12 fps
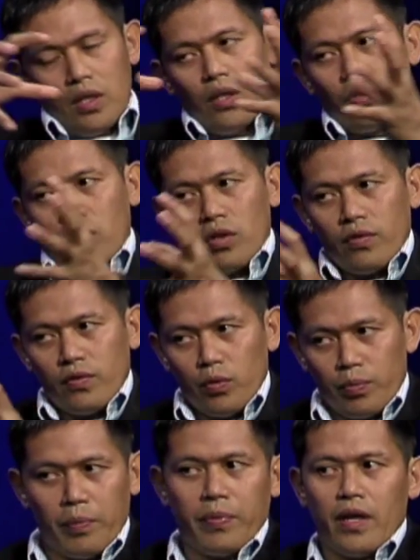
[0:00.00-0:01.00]
in order
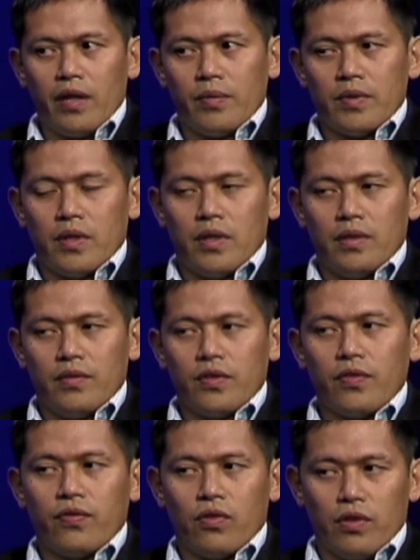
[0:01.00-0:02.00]
to prepare themselves
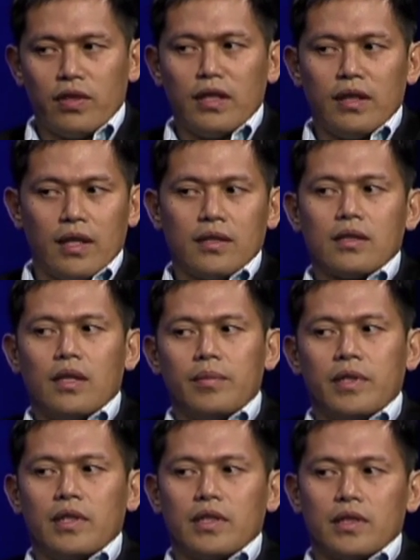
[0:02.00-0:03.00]
for the next
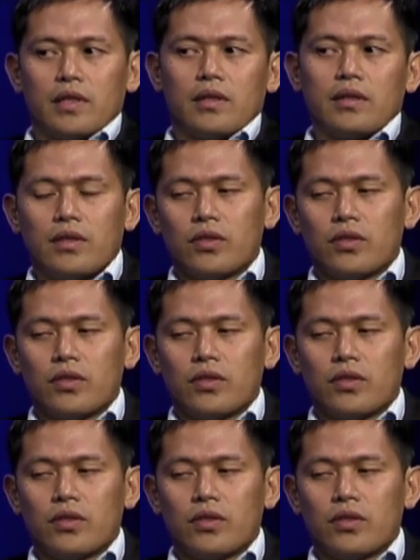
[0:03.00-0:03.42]
competition.